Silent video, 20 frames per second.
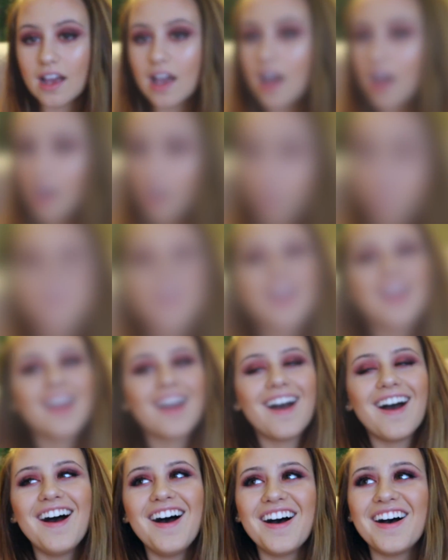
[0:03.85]
Today
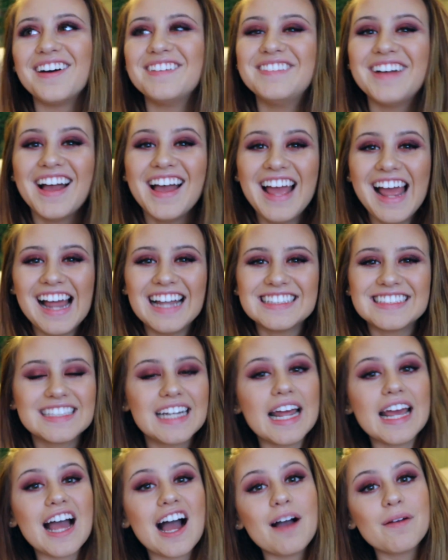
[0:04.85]

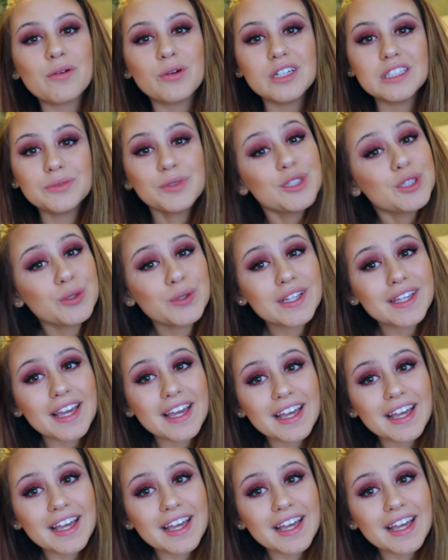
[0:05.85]
I'm going to be doing